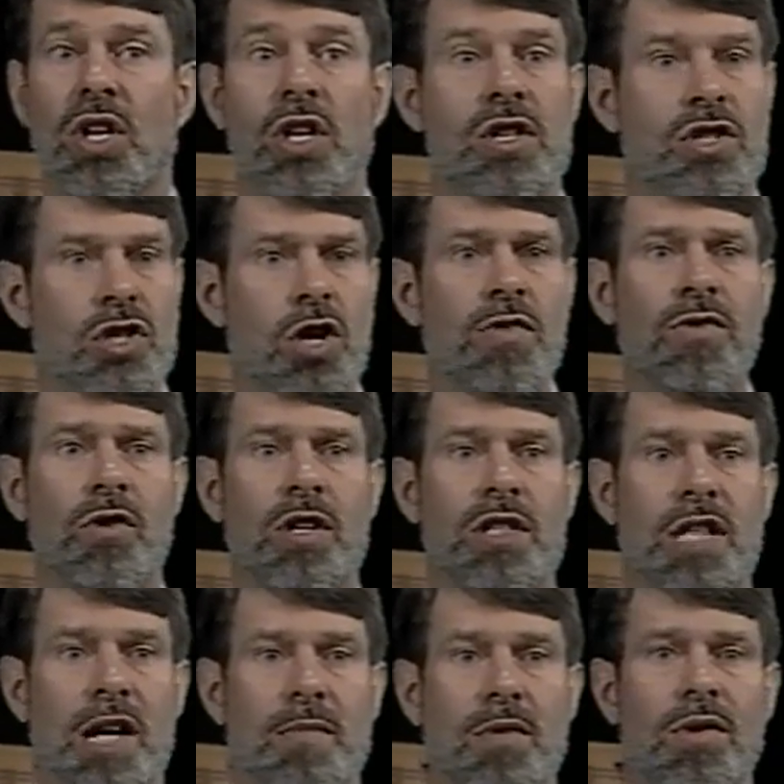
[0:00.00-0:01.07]
So, for
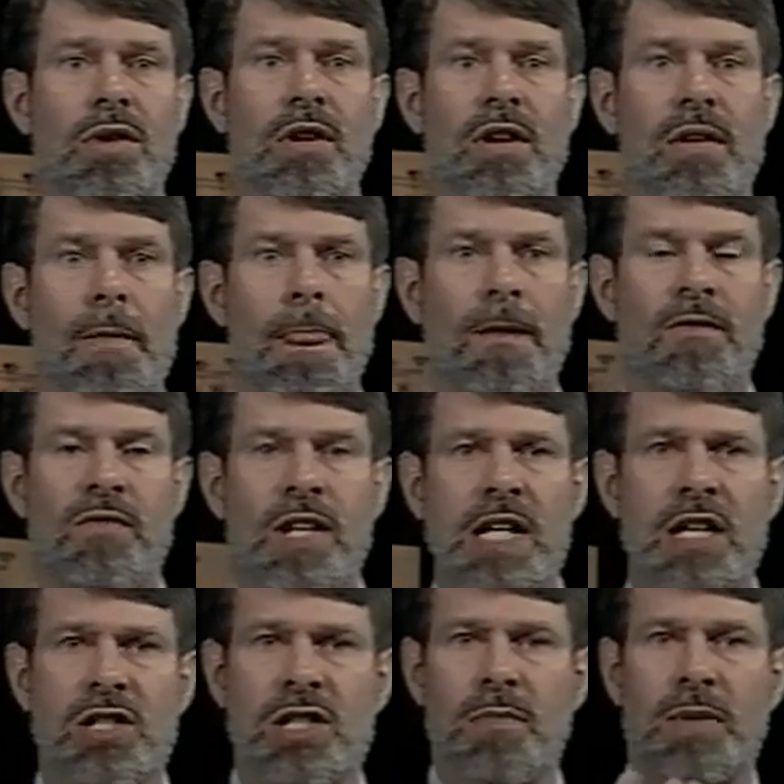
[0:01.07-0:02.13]
example,
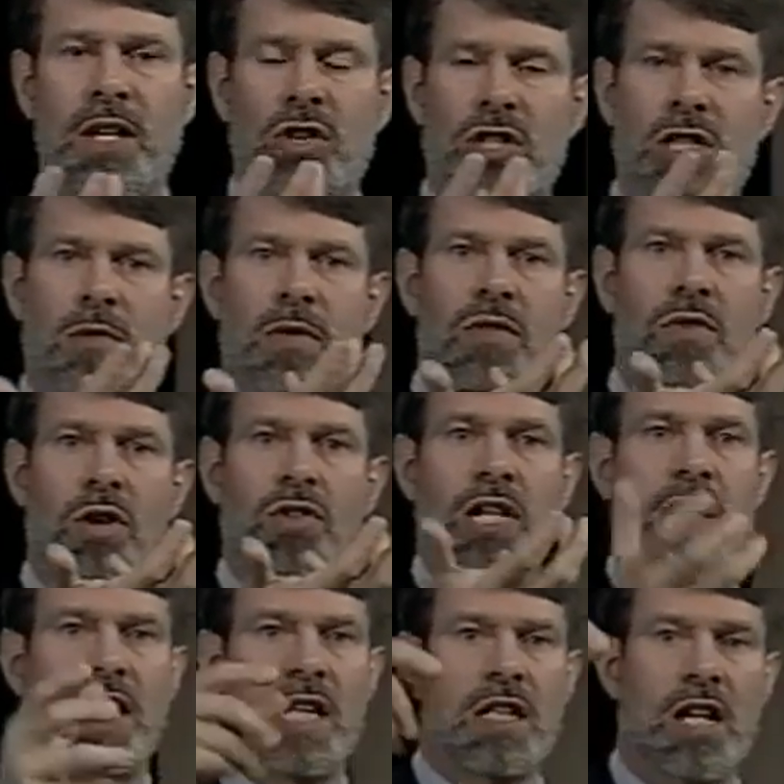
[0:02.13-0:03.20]
Venus appears to be
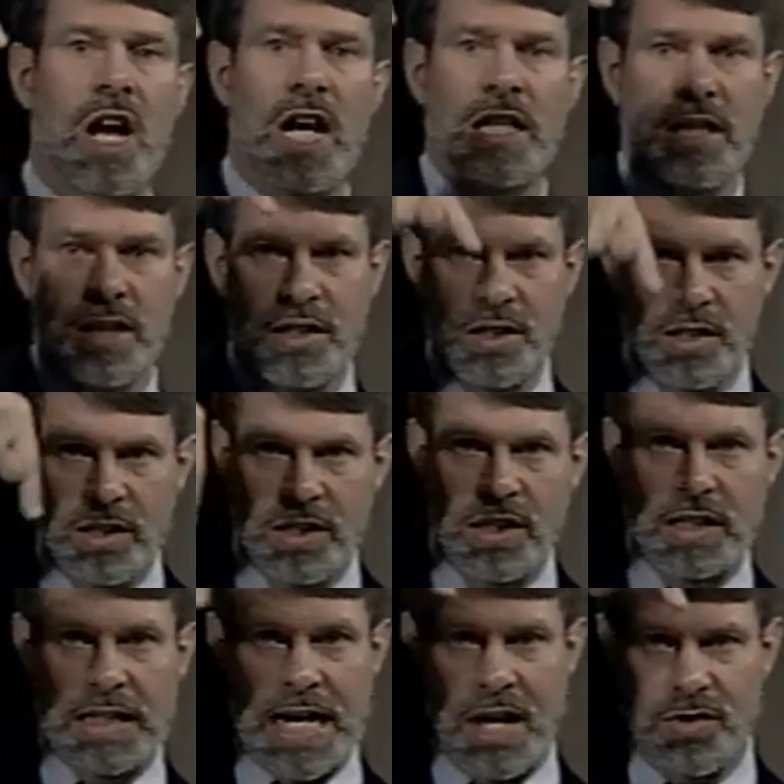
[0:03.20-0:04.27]
rotating not
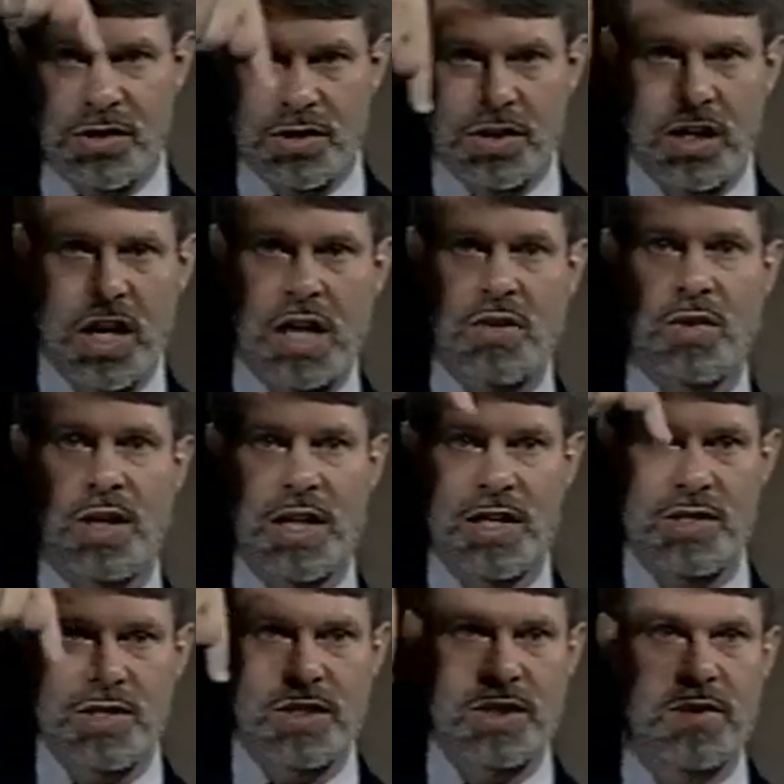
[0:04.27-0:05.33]

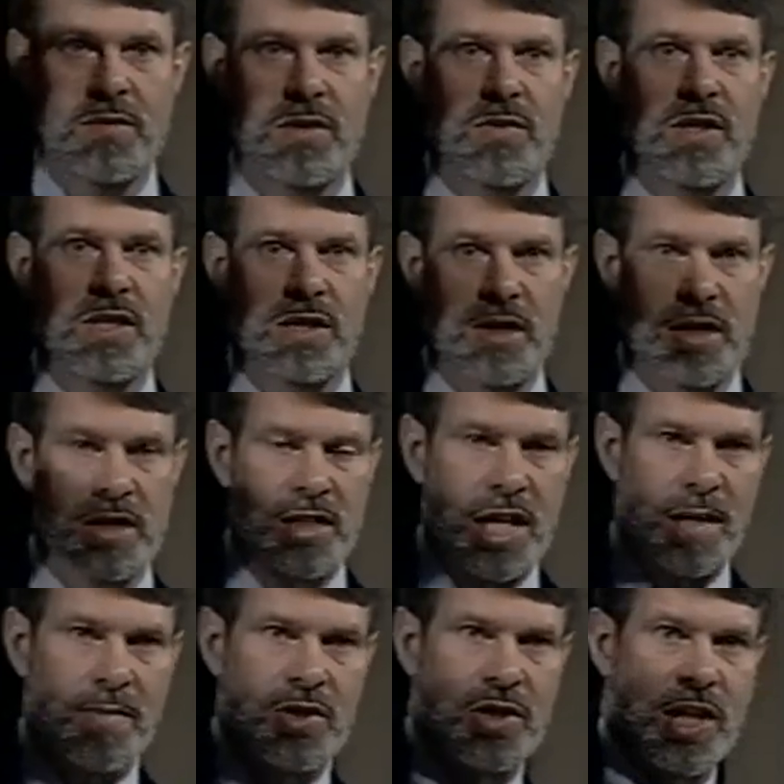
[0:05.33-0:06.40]
counterclockwise with the
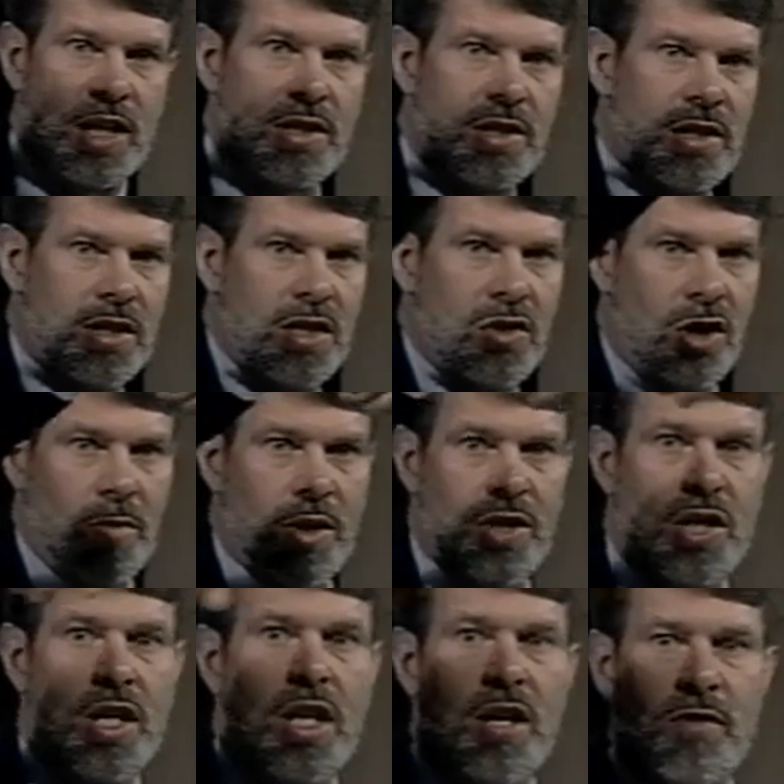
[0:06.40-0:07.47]
same sense as the
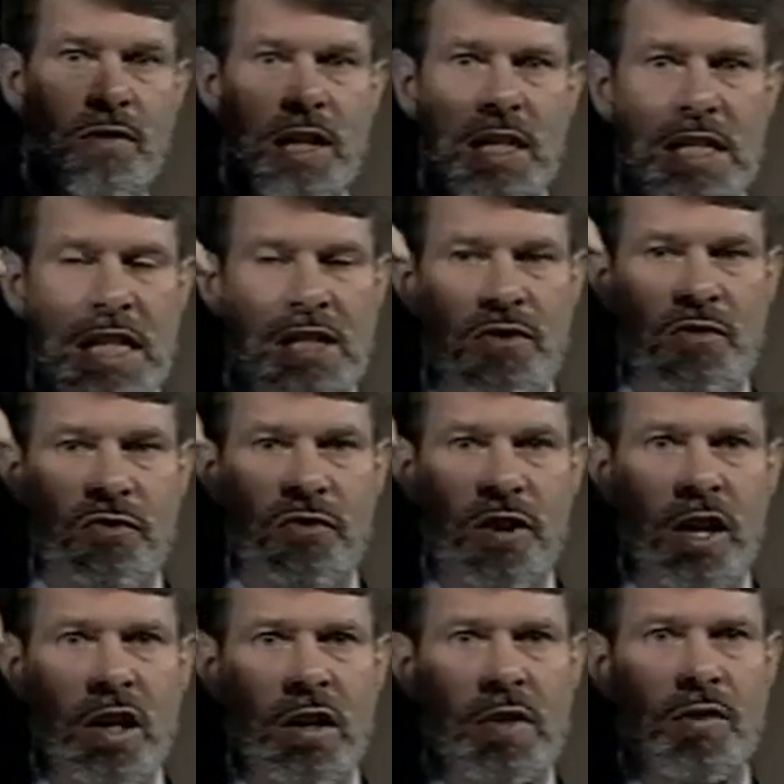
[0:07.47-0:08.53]
orbits. Venus has a
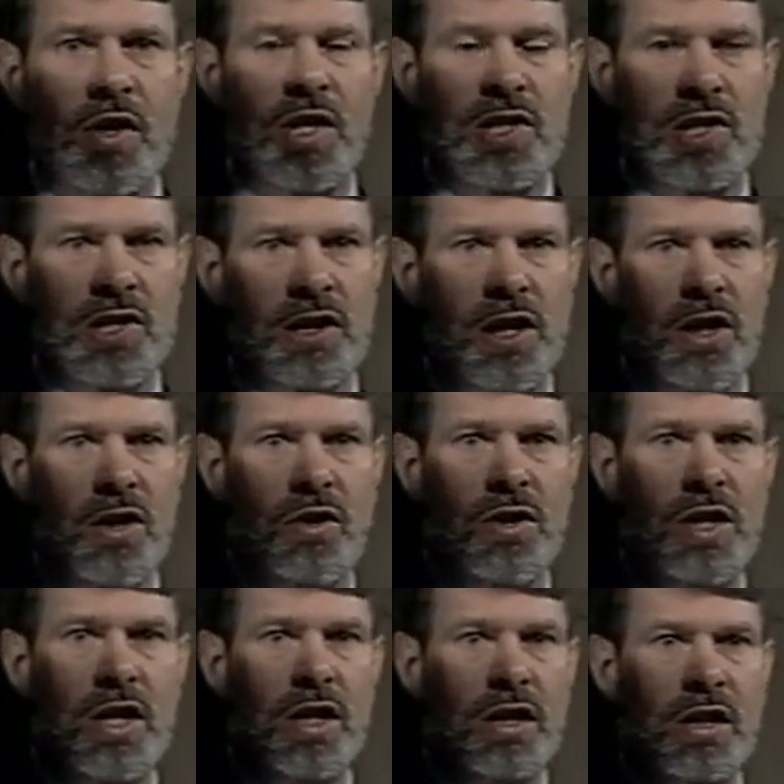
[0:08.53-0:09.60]
very, very
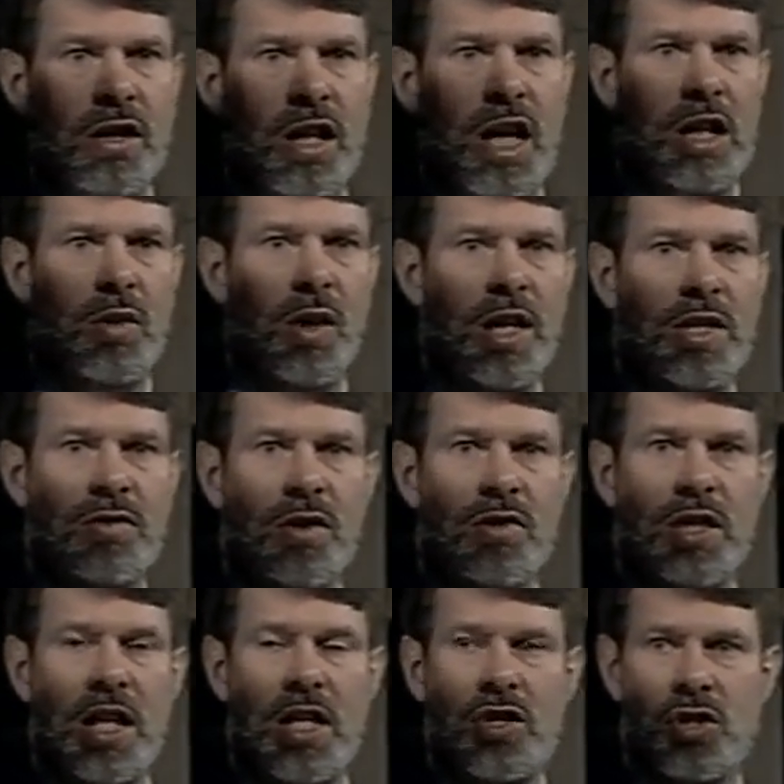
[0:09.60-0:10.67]
slow clockwise
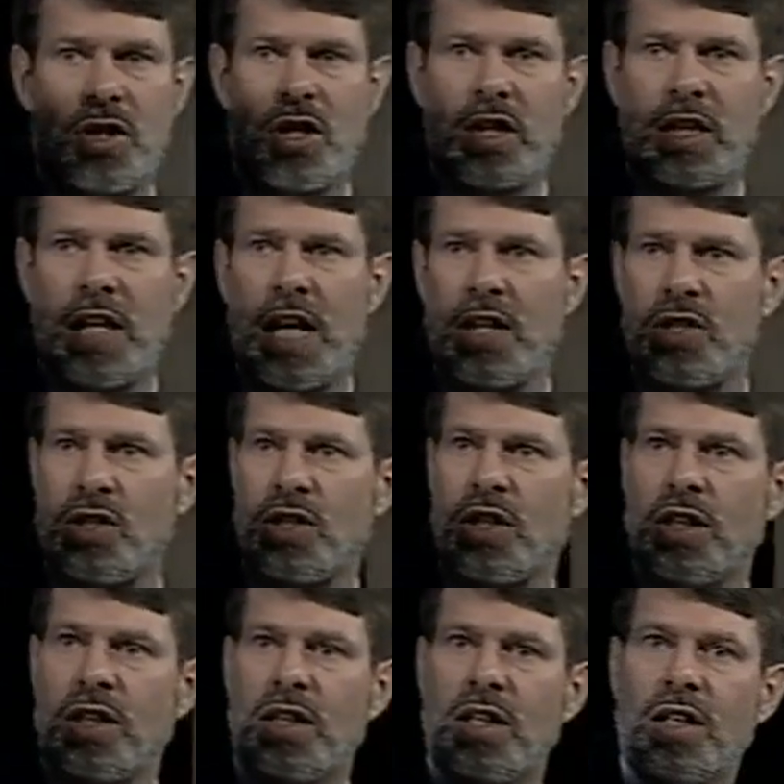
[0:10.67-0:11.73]
rotation against
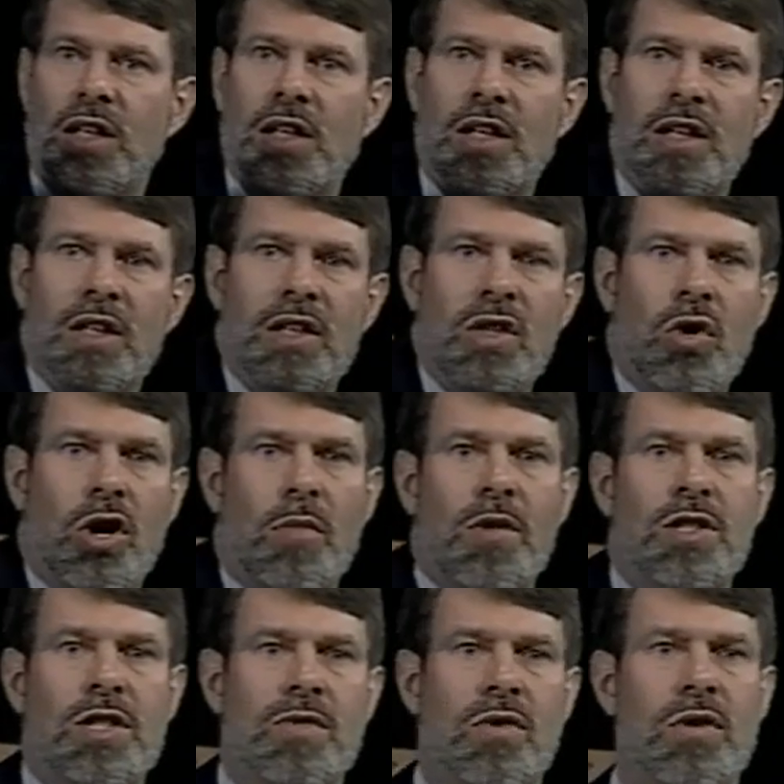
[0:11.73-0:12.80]
the
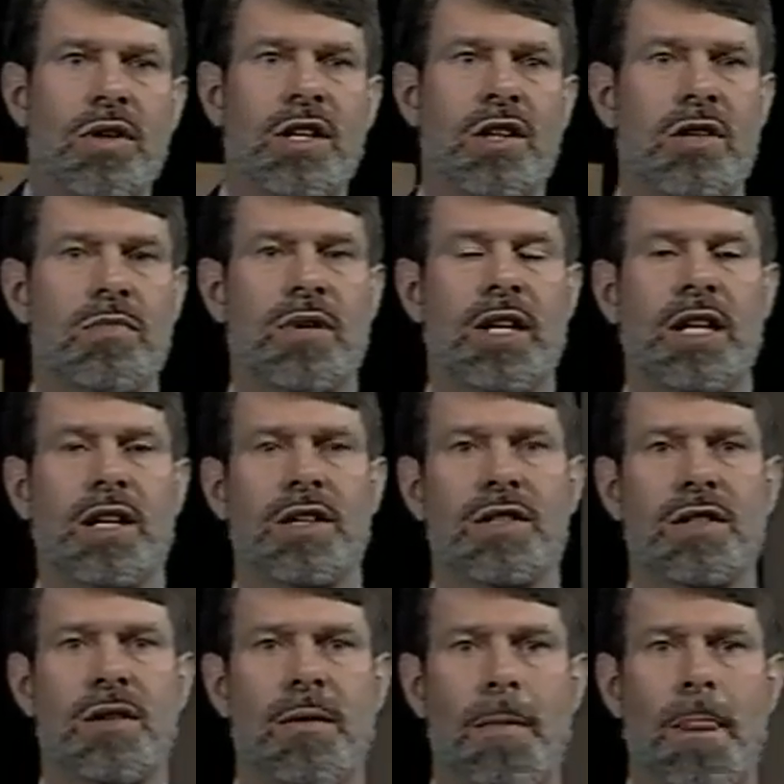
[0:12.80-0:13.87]
orbits of all the other planets.